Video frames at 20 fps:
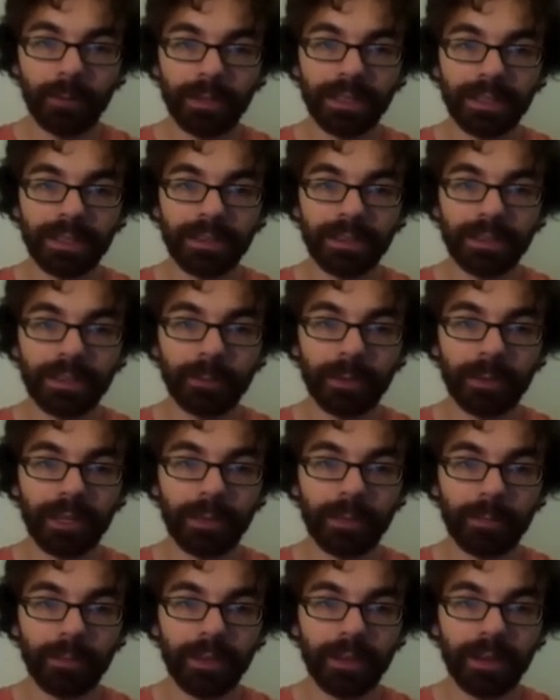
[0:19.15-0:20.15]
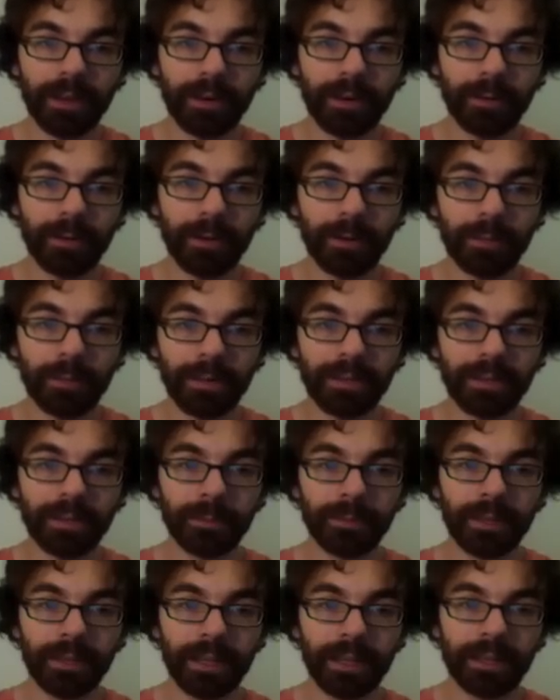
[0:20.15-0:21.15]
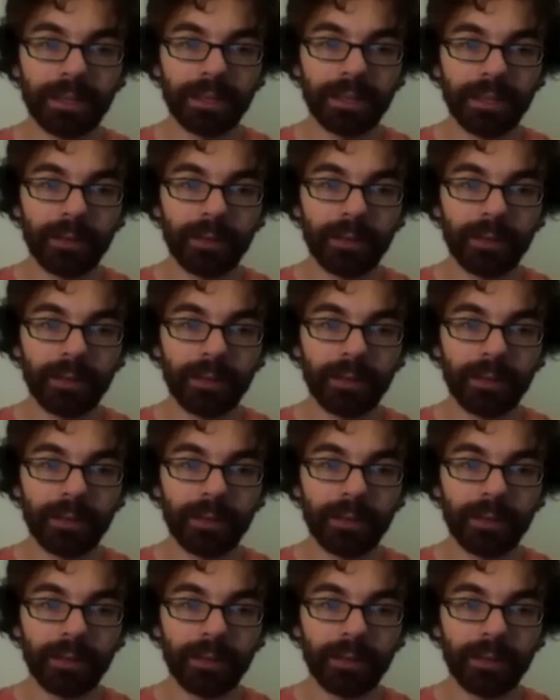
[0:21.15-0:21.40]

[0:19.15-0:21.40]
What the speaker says: to get the 3 up there, but it seems like,